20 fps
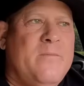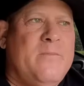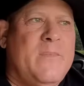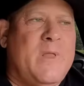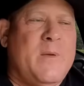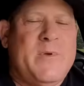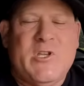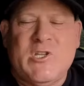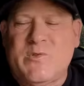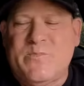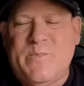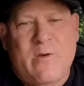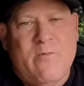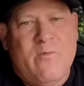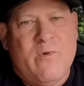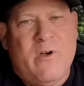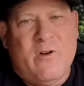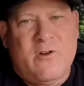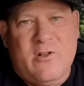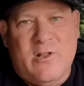Let me just be
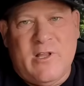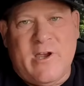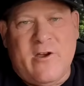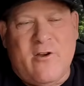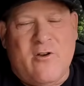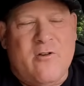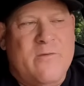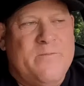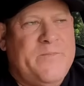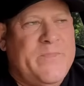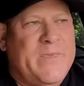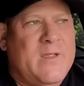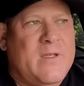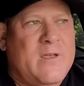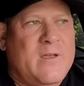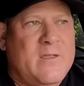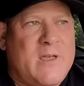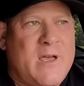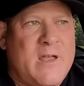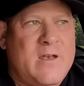real clear
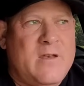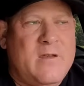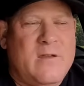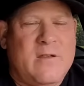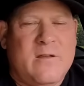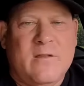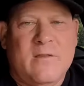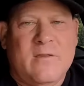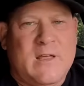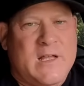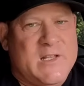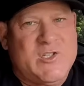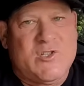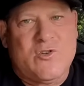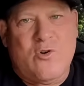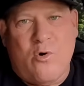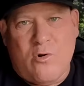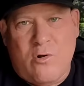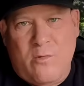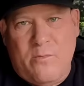that that's
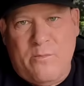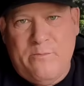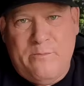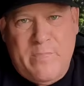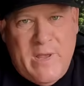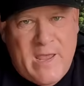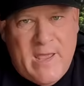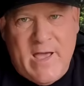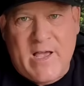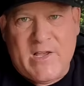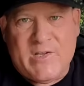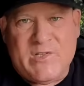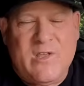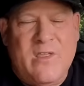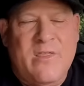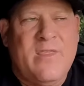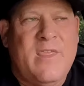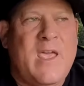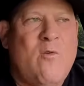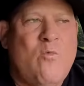total BS.
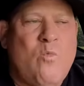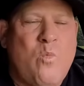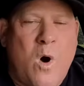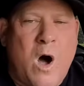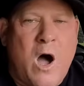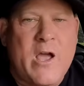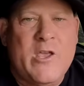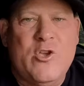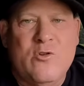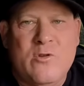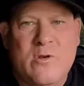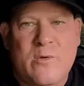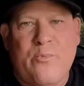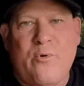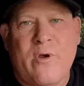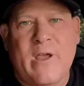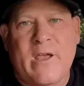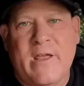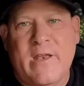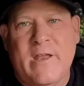They want you to
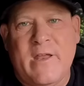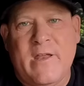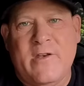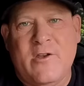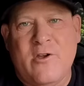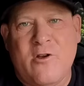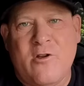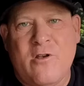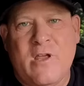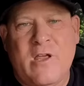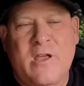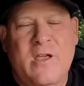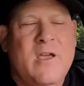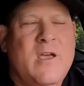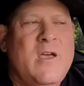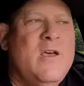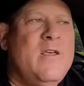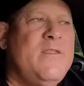bring it in dirty.